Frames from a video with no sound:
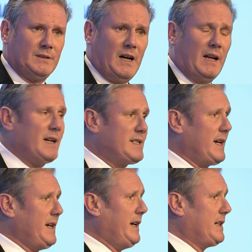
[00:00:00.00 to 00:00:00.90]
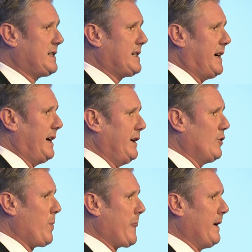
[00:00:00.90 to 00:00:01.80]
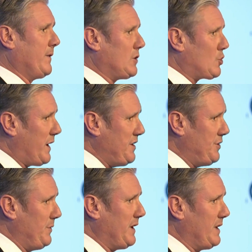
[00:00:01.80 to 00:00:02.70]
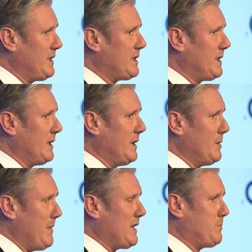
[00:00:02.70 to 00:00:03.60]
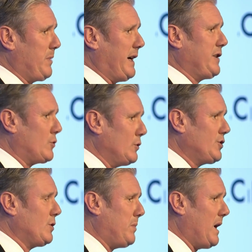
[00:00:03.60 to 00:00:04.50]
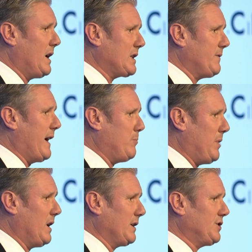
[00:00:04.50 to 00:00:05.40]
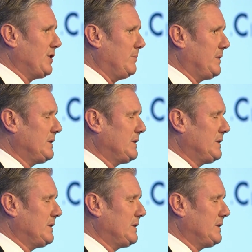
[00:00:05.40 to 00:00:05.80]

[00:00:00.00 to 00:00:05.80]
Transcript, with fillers: And I say here today that trade unions must be a crucial part of our partnership.